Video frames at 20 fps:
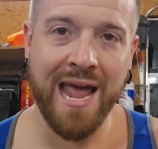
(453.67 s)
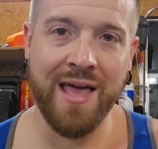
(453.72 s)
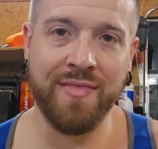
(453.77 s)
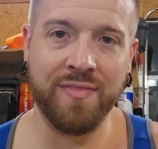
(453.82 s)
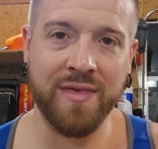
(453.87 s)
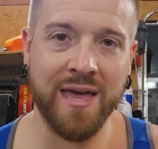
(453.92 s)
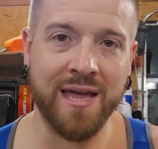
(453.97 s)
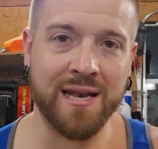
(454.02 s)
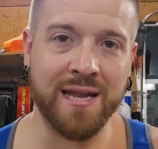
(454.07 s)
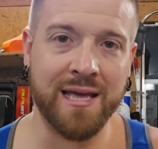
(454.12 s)

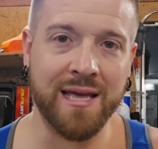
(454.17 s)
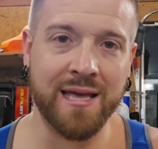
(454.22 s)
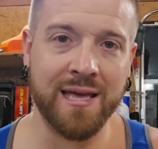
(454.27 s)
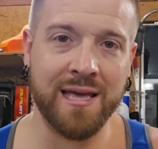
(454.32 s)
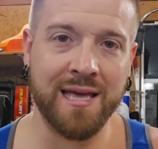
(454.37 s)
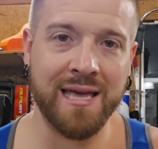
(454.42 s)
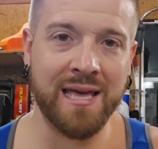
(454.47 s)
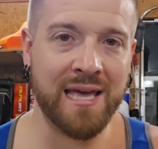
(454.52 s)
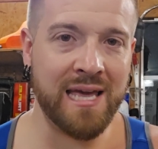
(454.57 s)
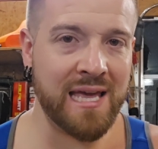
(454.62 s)
and then
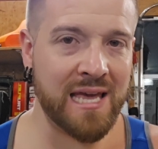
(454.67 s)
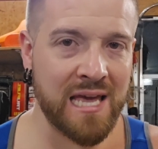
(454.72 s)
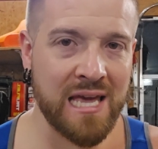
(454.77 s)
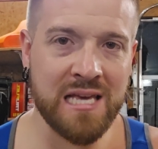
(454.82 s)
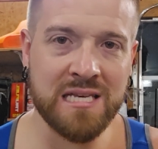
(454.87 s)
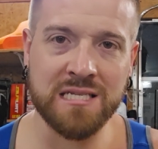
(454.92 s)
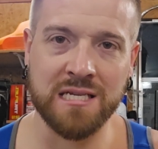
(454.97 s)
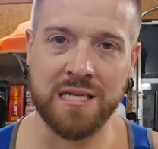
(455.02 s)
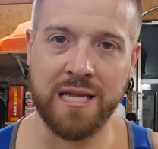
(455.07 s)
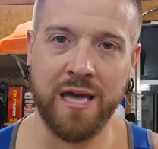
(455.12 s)

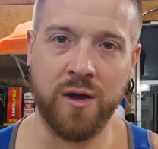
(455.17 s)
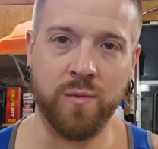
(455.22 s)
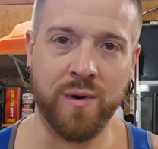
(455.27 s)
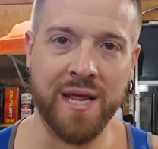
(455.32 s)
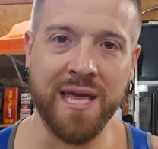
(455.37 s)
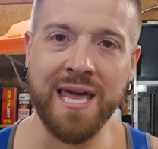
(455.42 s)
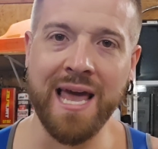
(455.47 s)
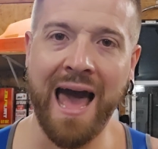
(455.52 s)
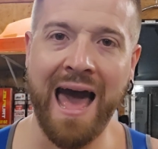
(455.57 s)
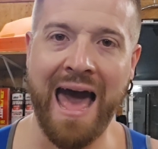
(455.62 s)
easily,
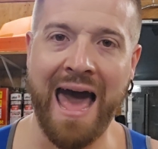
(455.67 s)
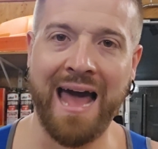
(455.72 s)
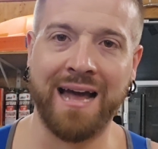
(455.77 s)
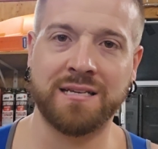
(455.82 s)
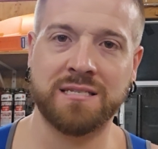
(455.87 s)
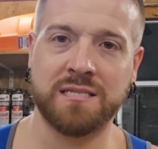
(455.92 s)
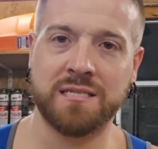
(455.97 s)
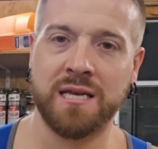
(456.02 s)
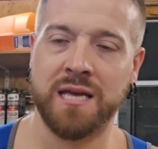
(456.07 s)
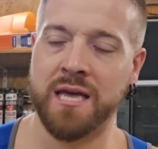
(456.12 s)
when he
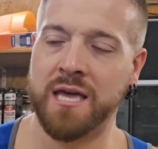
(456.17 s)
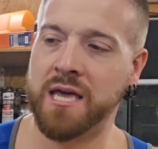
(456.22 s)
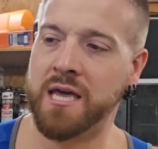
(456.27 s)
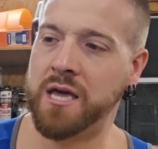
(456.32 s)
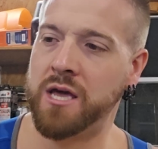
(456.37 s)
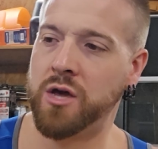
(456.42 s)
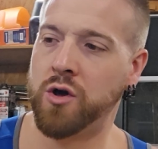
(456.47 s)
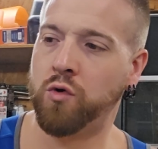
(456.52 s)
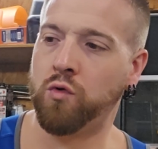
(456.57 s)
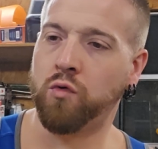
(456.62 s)
acts,
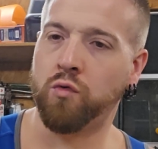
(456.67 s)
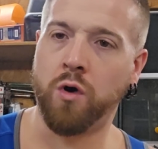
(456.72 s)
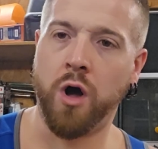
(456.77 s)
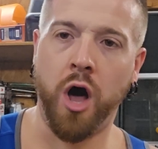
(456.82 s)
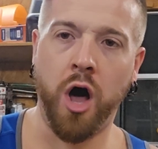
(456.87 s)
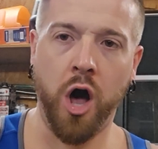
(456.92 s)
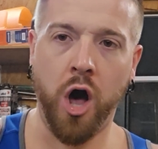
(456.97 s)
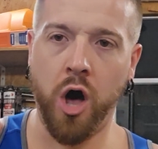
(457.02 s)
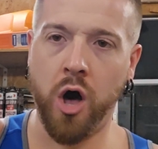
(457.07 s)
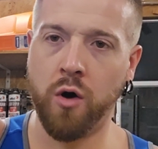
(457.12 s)

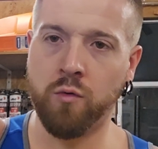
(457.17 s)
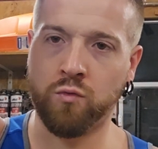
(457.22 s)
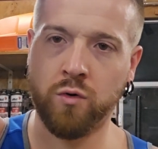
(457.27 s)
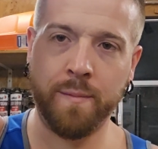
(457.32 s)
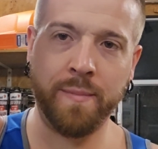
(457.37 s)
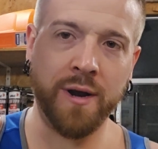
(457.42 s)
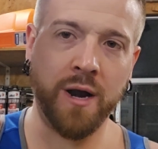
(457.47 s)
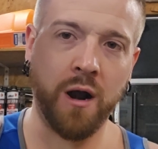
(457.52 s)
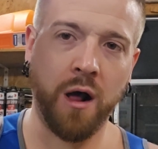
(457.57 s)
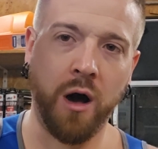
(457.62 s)

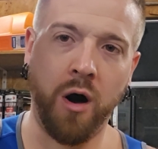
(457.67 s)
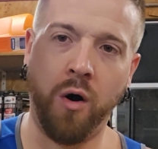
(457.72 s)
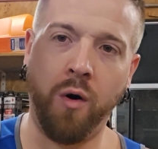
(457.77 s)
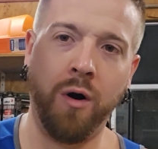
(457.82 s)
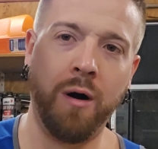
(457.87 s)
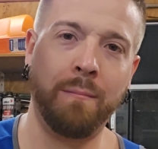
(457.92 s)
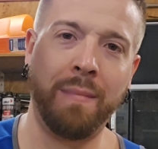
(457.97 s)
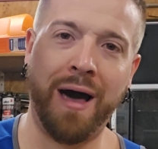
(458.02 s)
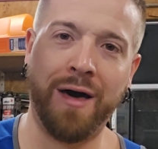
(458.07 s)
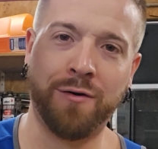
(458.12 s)
ripping it
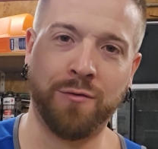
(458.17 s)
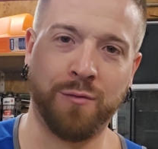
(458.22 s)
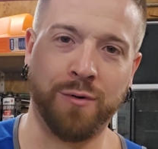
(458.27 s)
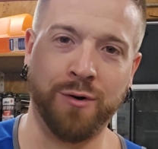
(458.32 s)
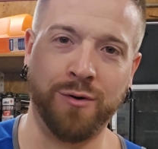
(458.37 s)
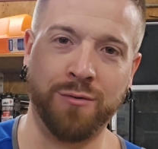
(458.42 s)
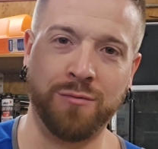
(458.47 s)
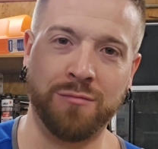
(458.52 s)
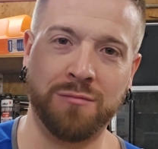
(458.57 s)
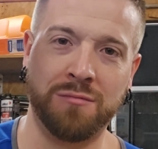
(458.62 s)
all up by the
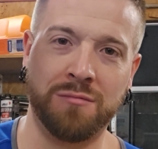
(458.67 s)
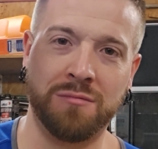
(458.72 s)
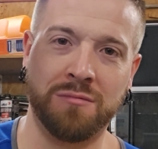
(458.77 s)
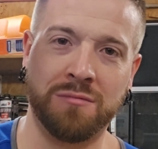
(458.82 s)
root,